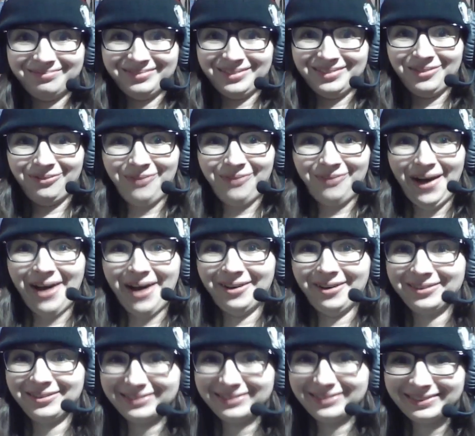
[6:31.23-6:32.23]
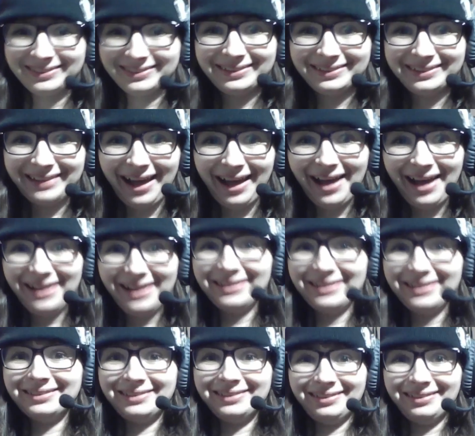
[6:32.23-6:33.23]
Wow, I
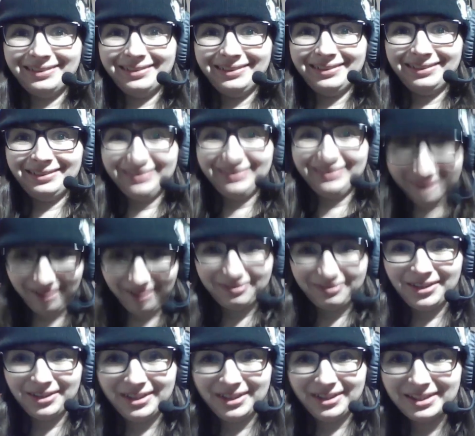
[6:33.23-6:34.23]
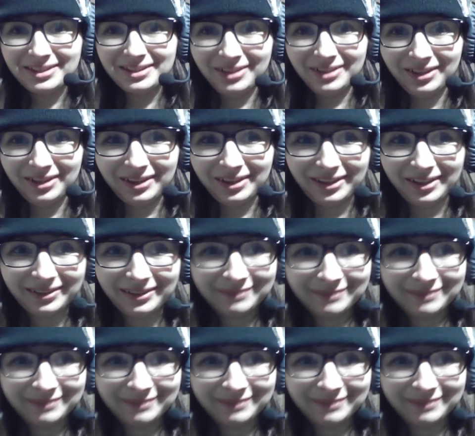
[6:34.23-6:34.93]
love this song.